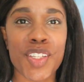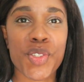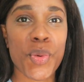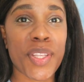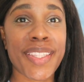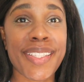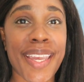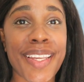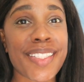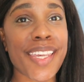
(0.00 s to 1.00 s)
So what the
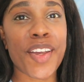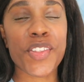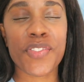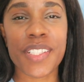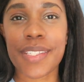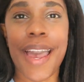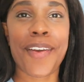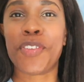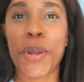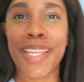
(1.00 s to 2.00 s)
day entails, friends, I
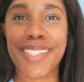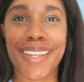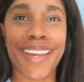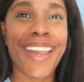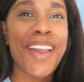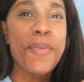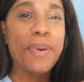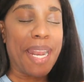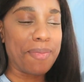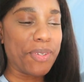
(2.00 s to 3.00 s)
have no idea.
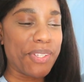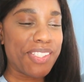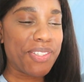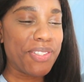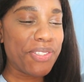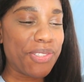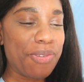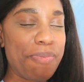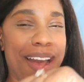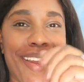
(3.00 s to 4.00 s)
But I'm going to look
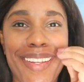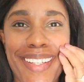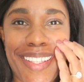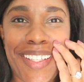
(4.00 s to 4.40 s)
to my